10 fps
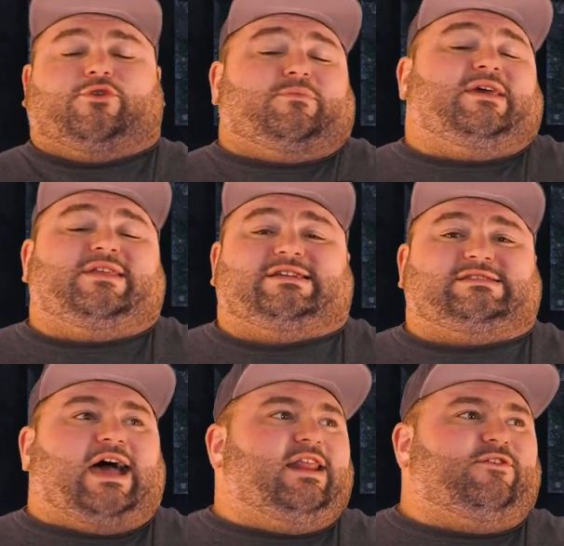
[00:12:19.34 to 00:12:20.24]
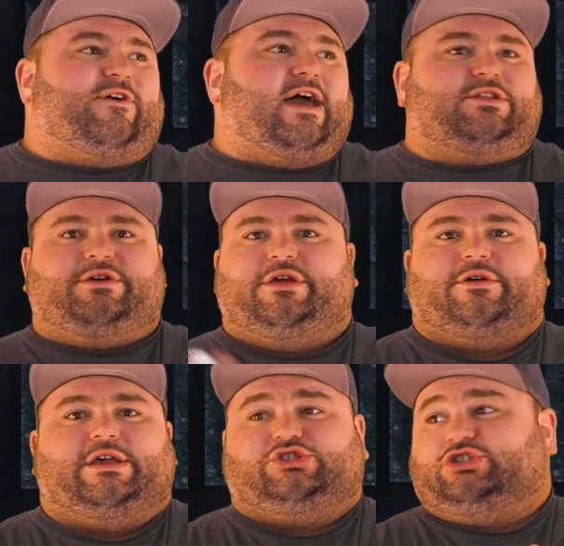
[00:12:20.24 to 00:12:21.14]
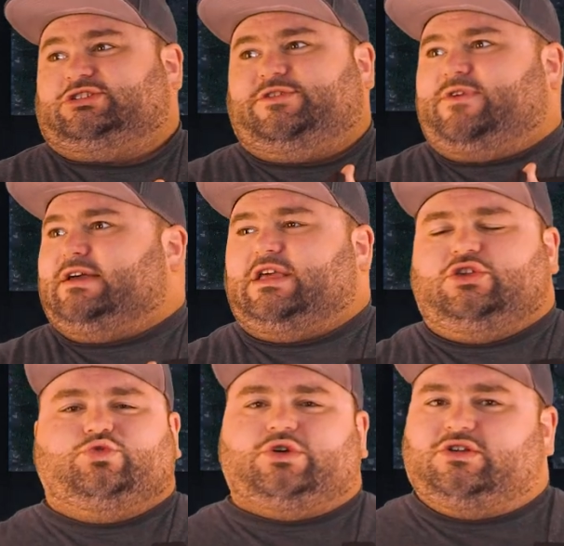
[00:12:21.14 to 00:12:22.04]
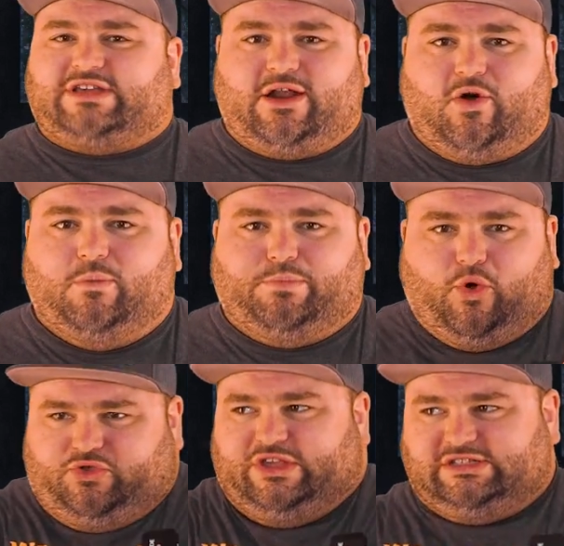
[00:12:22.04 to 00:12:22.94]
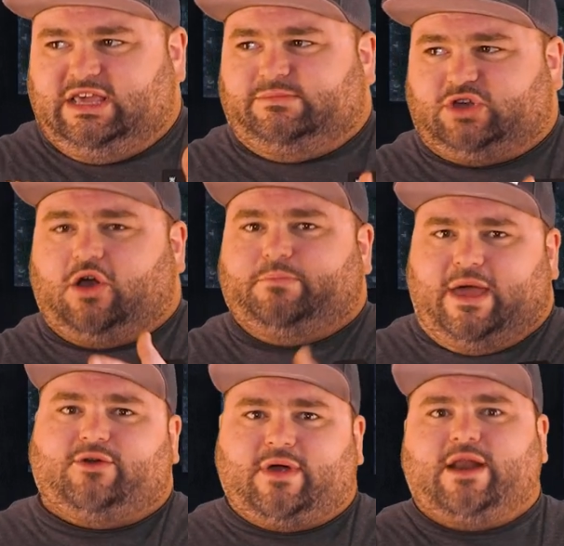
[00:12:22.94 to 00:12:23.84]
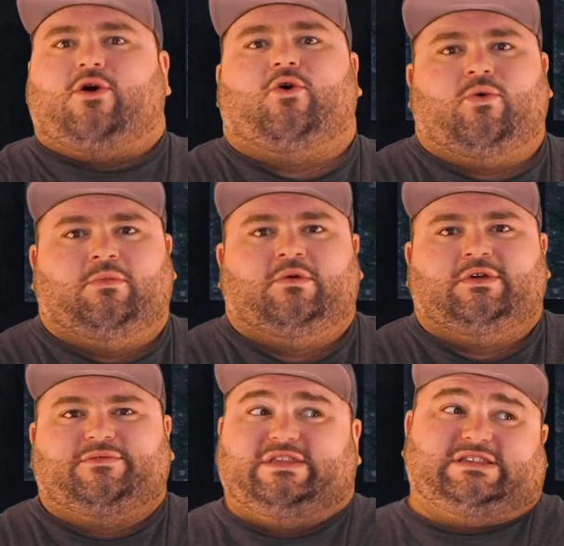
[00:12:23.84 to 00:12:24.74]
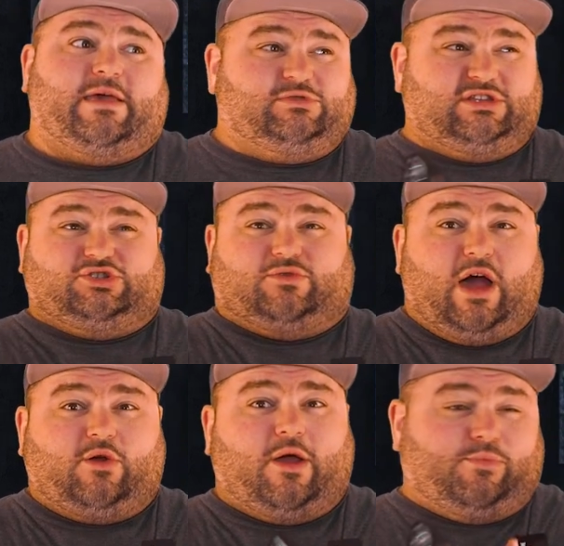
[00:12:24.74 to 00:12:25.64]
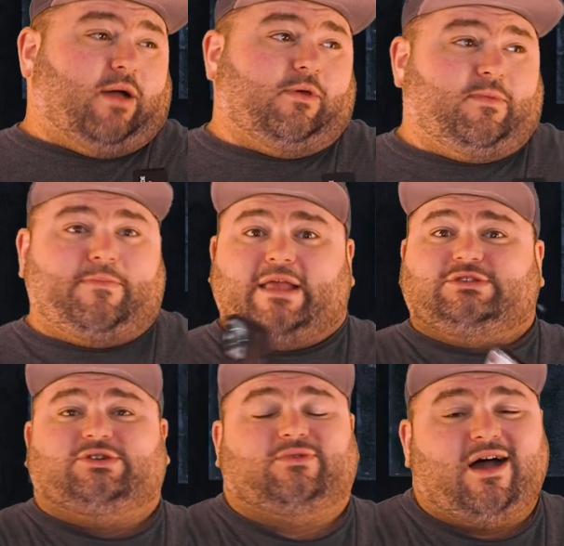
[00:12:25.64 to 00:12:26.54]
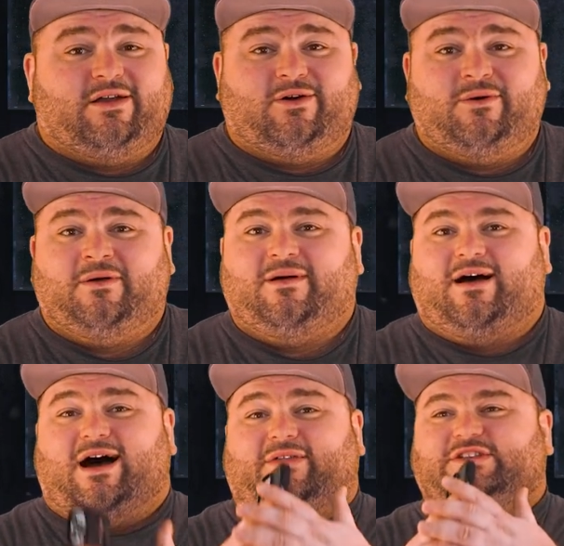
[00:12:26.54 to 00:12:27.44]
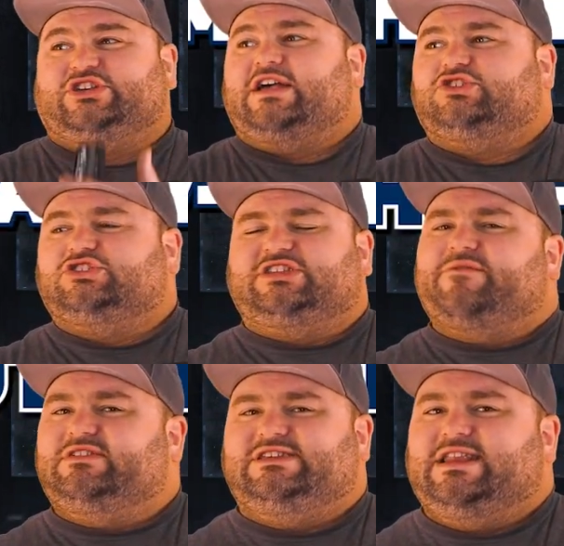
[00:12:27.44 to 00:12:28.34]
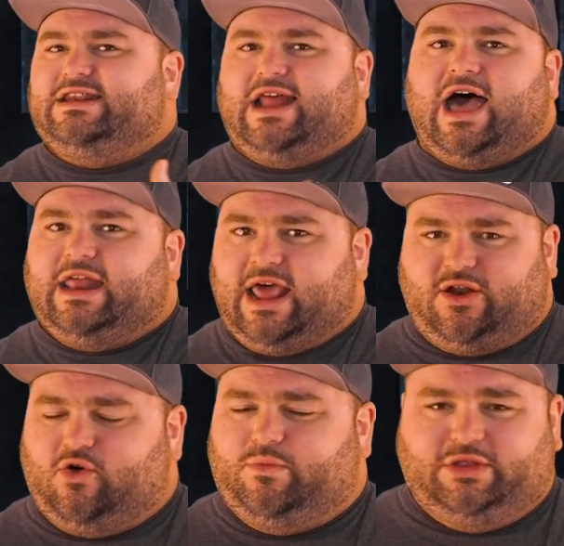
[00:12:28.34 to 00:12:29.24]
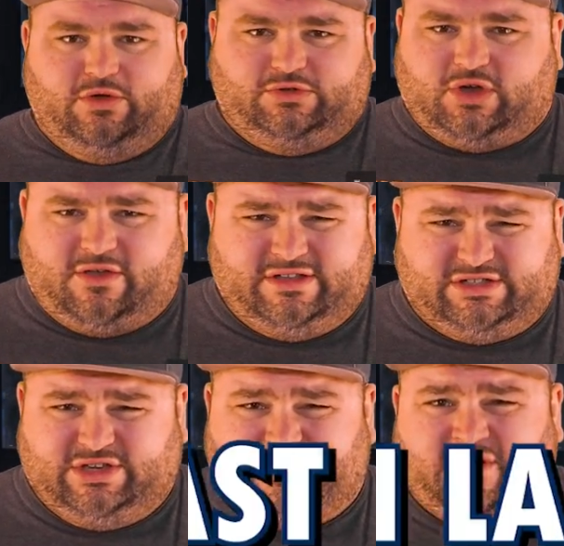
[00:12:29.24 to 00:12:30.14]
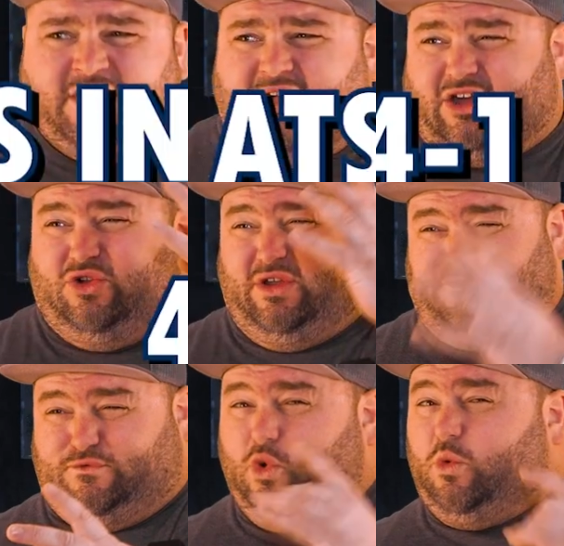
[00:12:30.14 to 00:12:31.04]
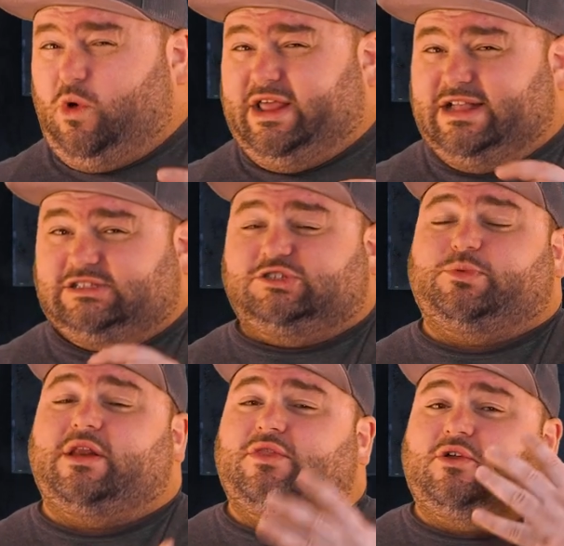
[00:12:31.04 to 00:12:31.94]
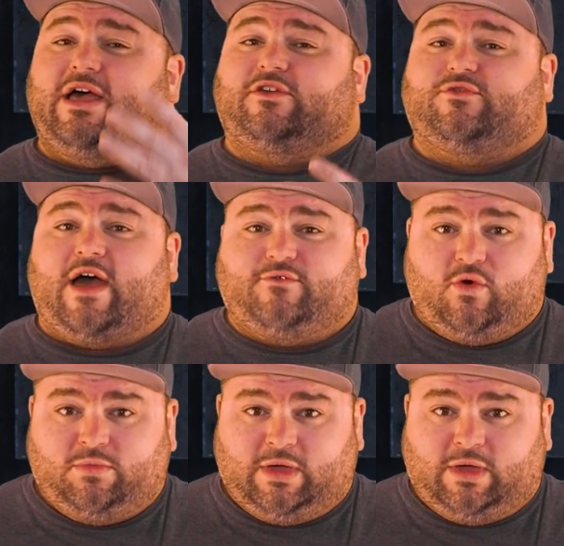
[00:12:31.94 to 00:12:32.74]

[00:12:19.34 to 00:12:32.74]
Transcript: For me, the deciding factor here is just the fact that Utah's at home. Both these teams are better at home. This game's in Toronto, I'd probably be betting Toronto. The Jazz are 17-9 at home in Utah this year, including 4-1 against the spread in their last 5 home